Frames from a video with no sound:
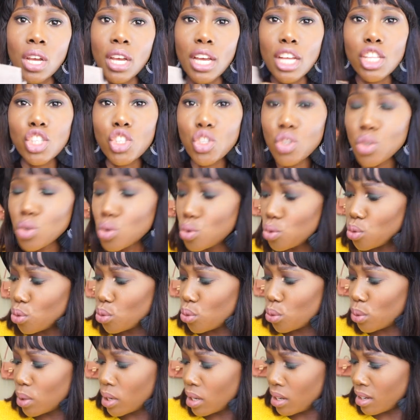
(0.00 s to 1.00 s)
it's
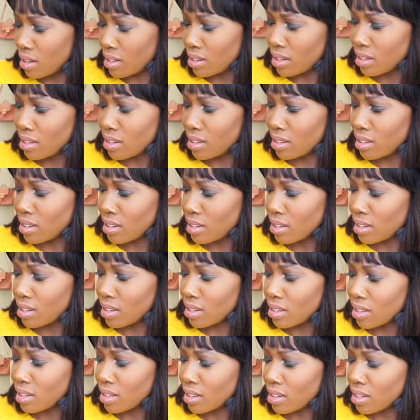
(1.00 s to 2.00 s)
nude.
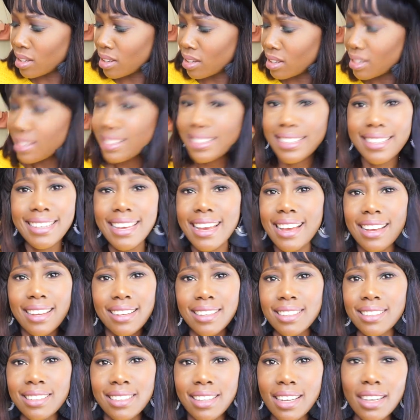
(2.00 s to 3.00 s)
Yeah,